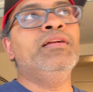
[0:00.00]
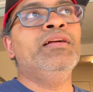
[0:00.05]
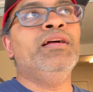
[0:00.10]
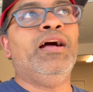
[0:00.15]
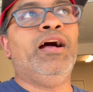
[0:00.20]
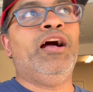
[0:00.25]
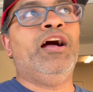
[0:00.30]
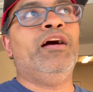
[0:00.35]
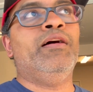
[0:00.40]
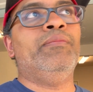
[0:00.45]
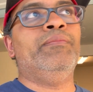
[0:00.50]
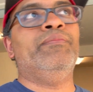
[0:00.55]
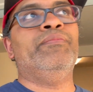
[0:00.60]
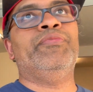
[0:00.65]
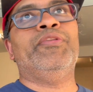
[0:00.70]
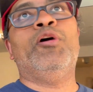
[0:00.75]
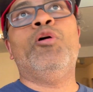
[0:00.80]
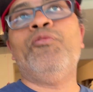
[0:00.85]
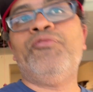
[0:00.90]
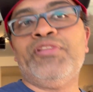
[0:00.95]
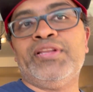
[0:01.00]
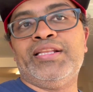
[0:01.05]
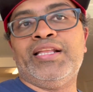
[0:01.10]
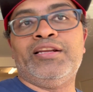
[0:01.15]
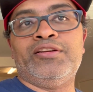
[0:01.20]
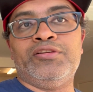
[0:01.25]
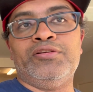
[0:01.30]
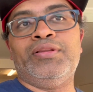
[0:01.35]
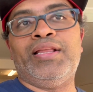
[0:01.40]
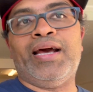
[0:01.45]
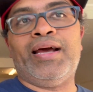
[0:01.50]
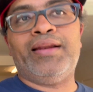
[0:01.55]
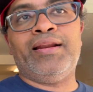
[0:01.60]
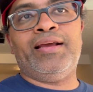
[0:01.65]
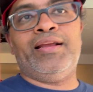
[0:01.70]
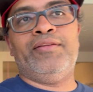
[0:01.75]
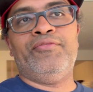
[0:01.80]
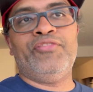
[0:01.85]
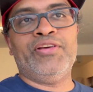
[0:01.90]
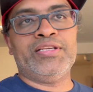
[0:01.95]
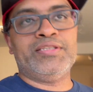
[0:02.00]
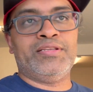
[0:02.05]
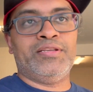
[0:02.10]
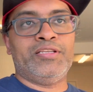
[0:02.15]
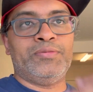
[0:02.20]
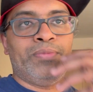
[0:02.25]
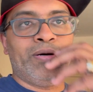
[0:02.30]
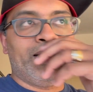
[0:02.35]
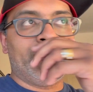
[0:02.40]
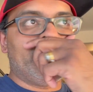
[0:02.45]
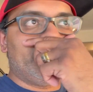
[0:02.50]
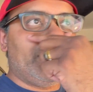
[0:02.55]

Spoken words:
Hopefully they do that and fix these bugs.